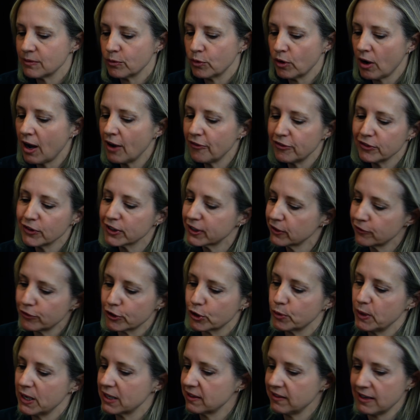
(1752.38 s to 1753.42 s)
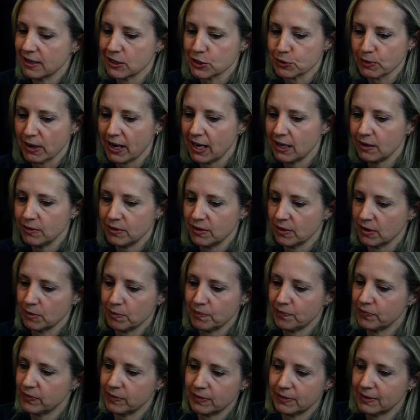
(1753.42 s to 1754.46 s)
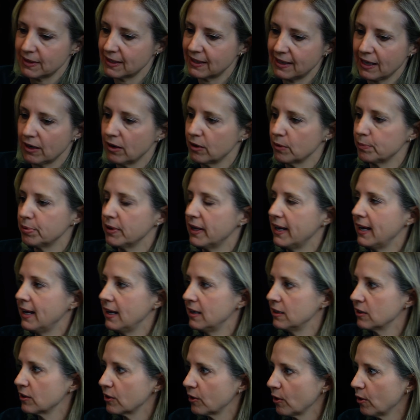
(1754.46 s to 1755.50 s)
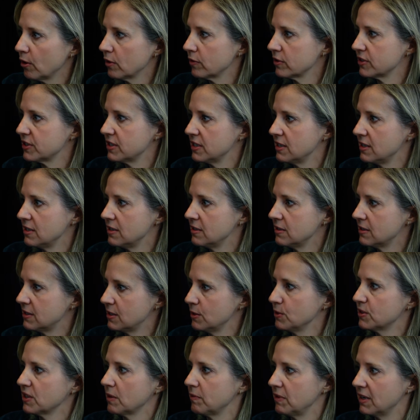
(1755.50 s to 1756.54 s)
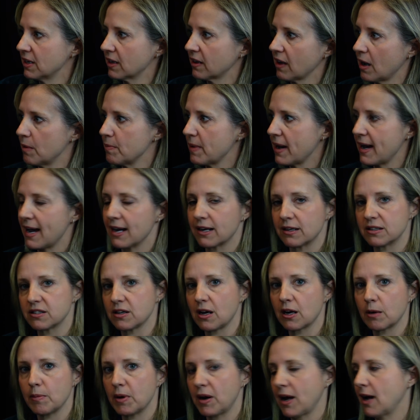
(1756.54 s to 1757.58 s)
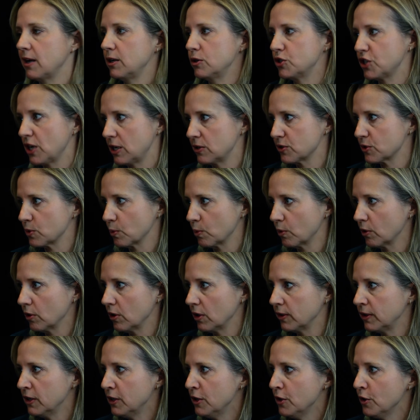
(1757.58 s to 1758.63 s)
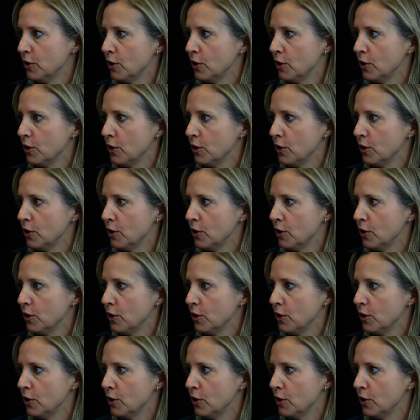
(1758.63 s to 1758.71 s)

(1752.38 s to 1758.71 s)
often looking for quick things, right? You want to get on a plane, go overseas, do something, come back and talk about how you change the world.